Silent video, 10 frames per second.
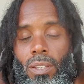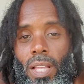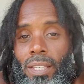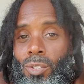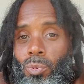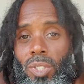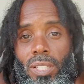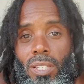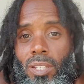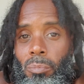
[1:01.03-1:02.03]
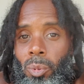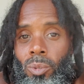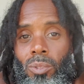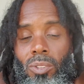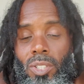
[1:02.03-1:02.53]
Like, it's really
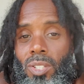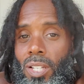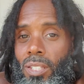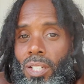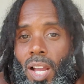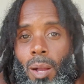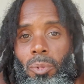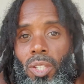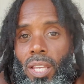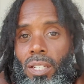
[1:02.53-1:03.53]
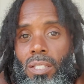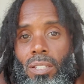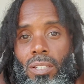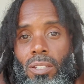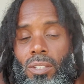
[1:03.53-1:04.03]
simple. There's nothing complicated
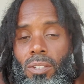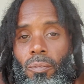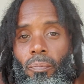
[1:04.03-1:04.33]
to this.